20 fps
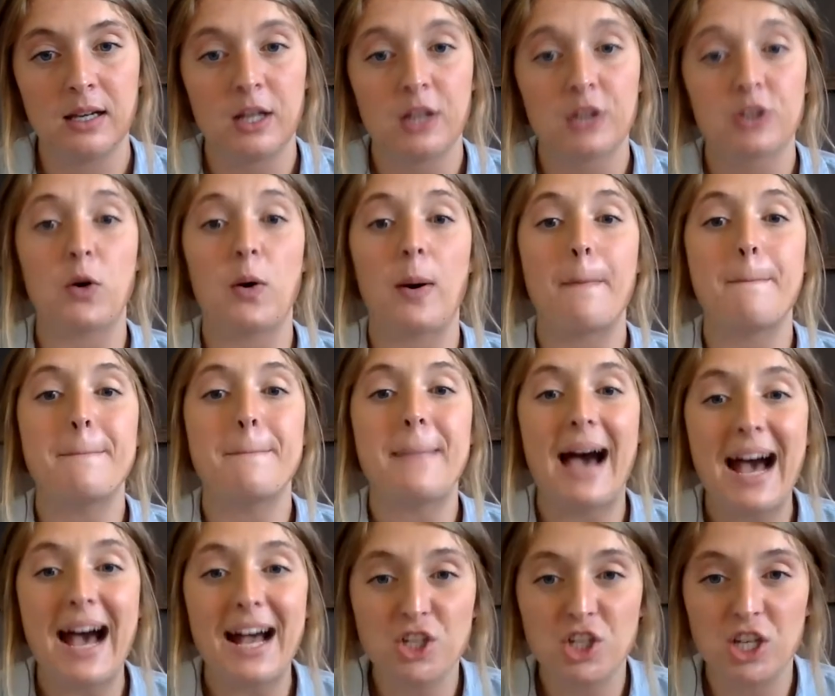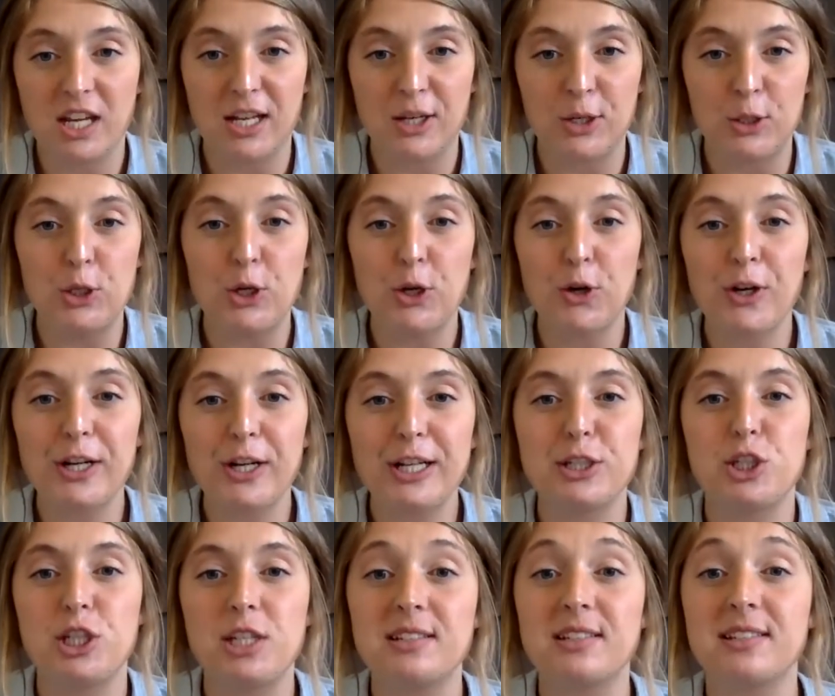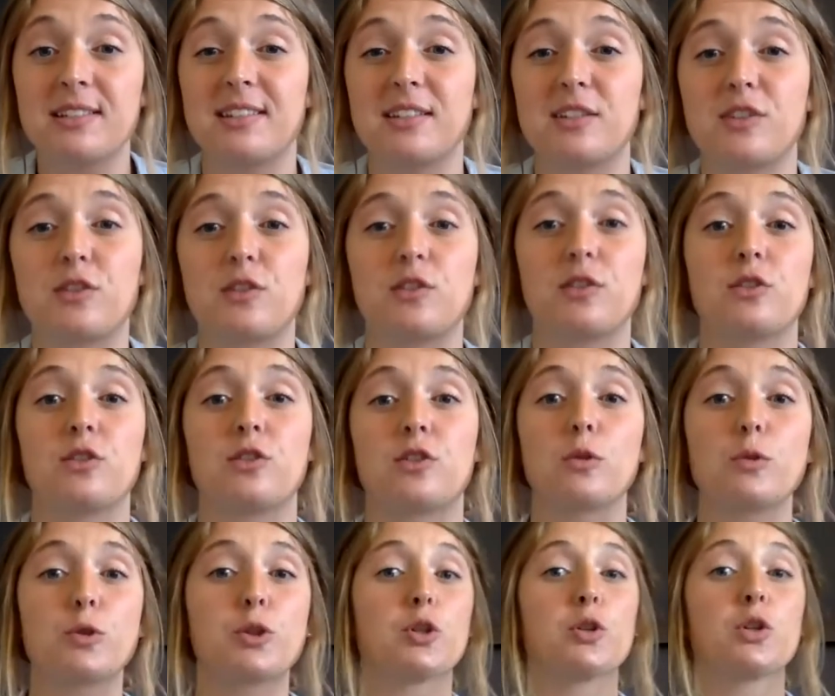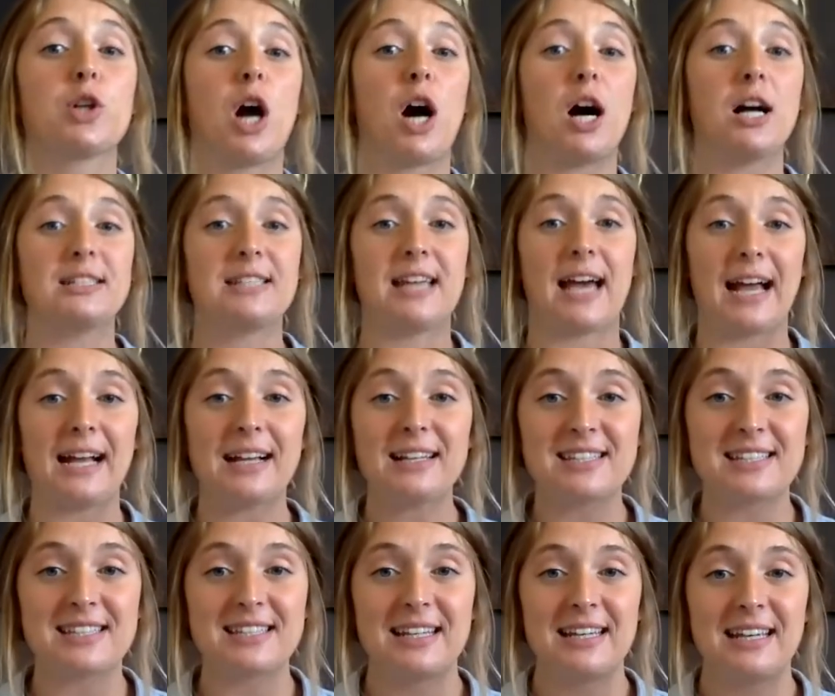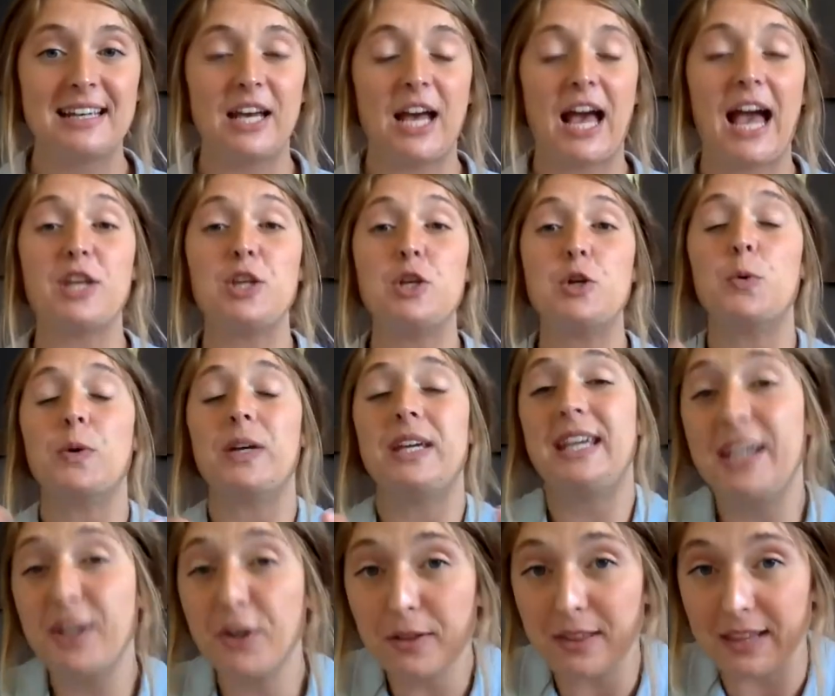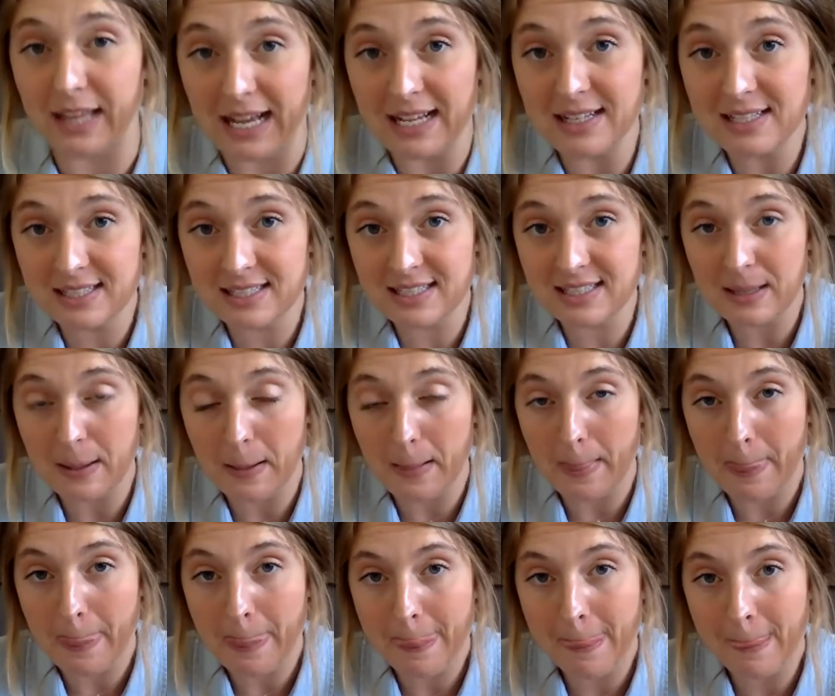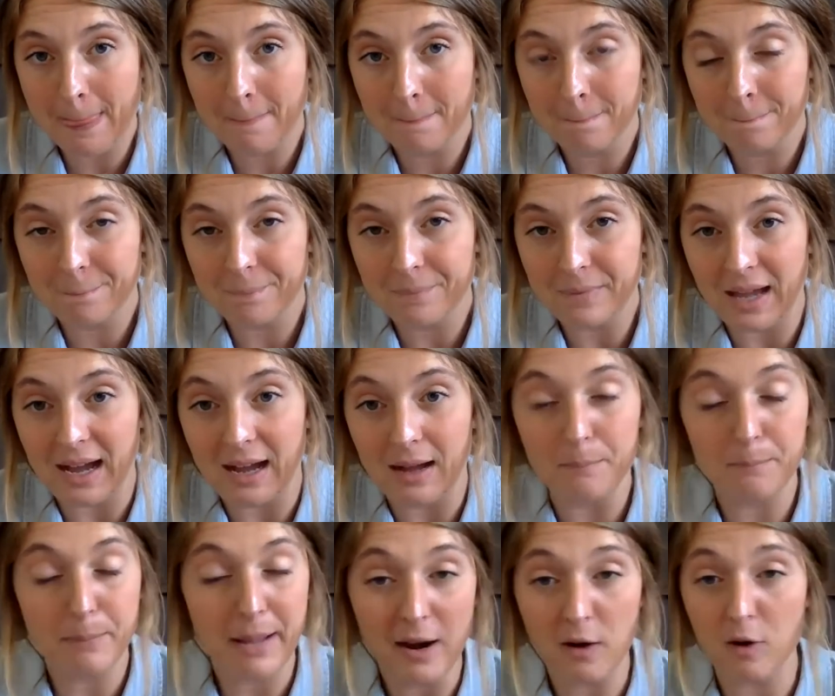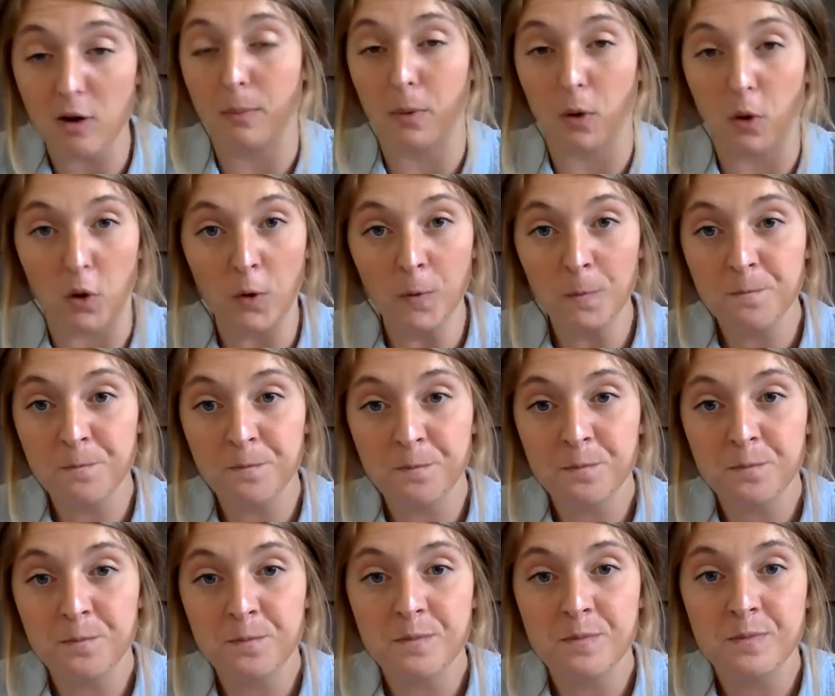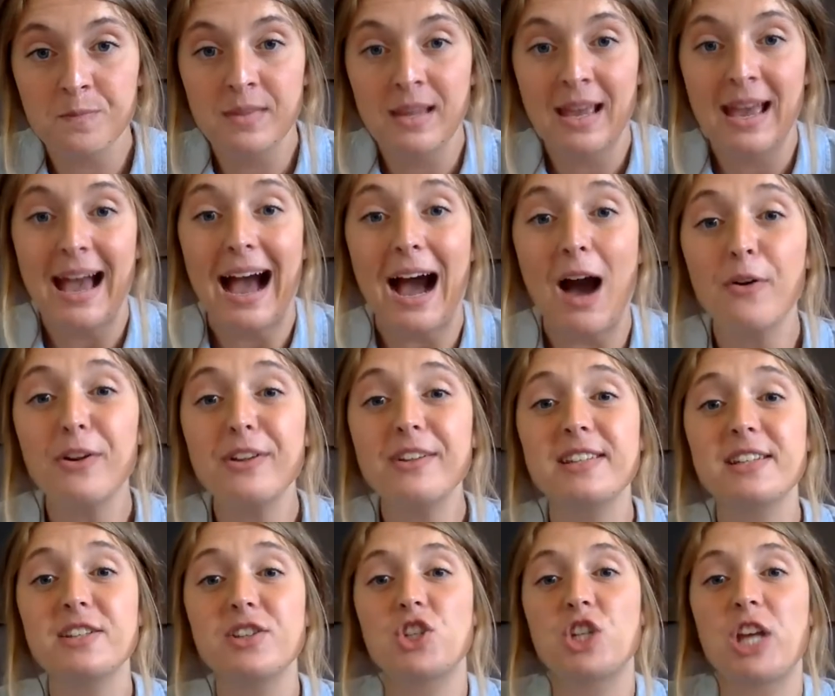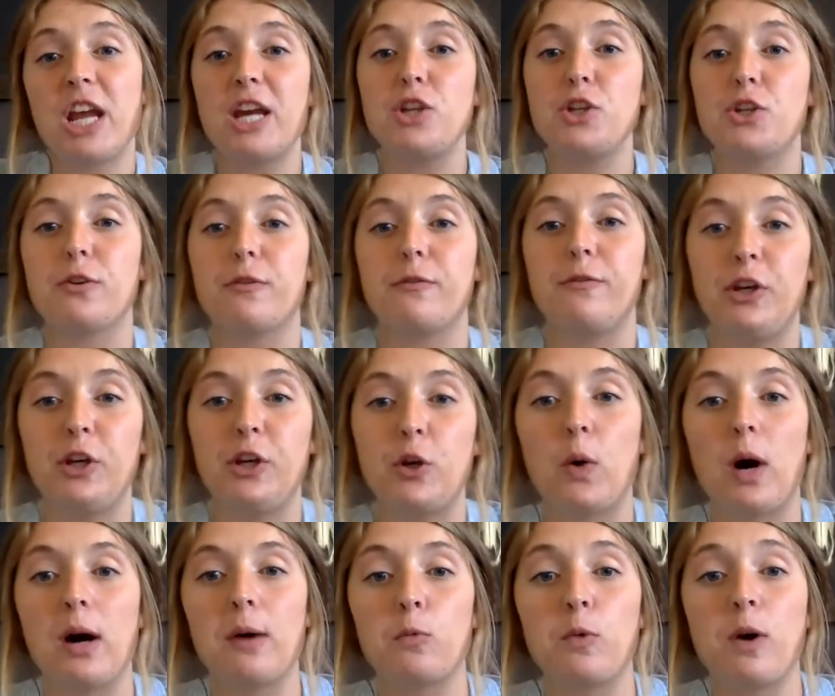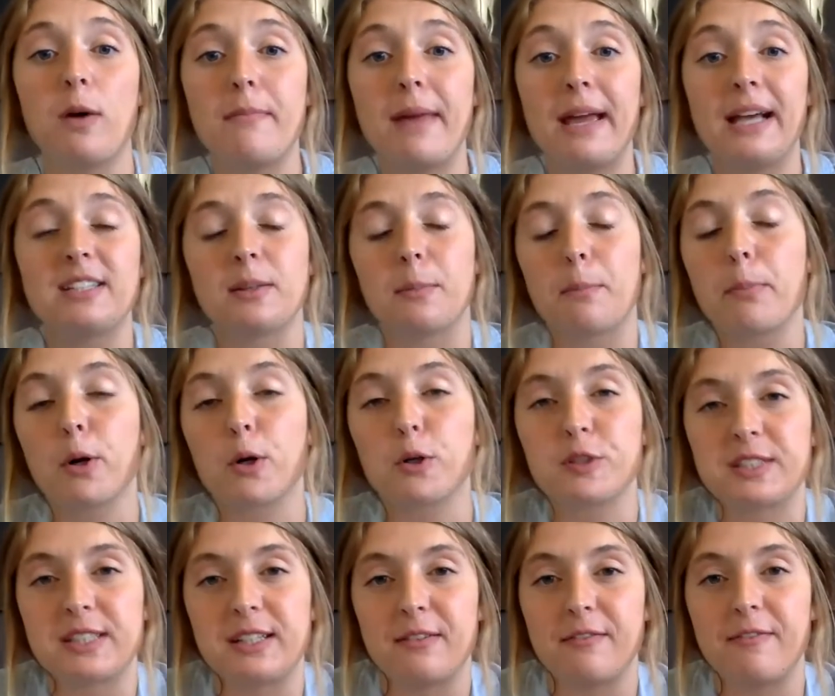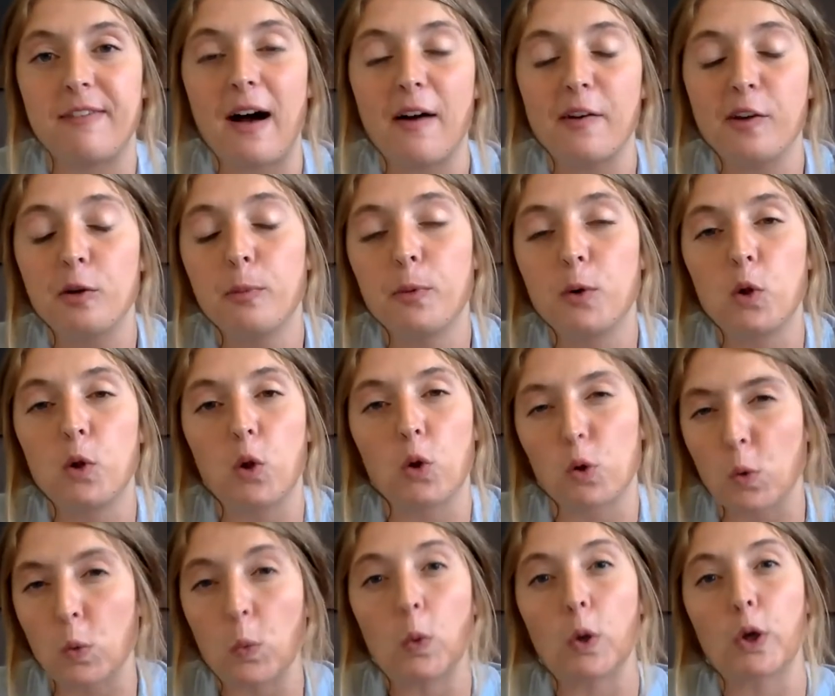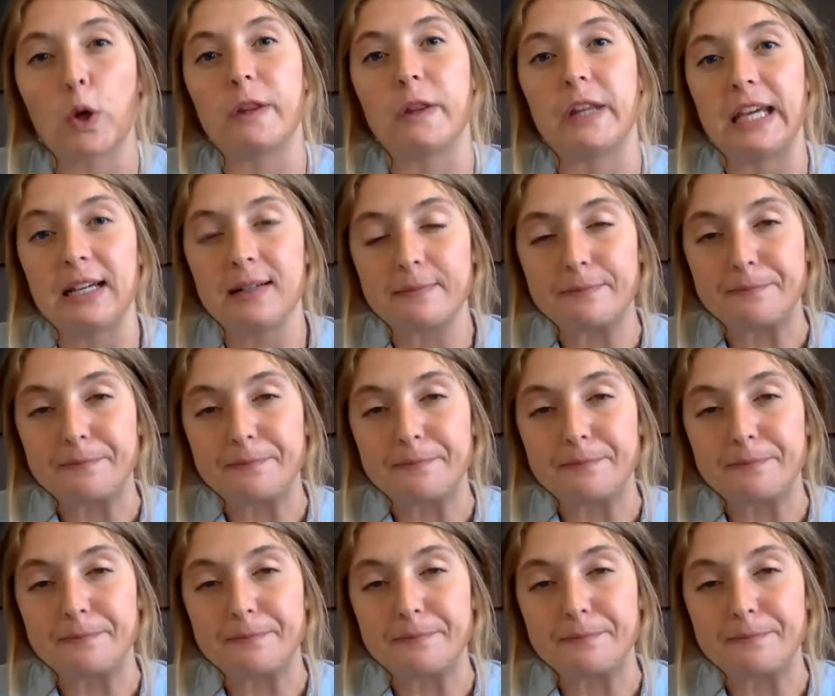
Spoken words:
So imagine you're in Jesus's social context and you hear this parable. How does this change your view on what makes a person valuable or worthy?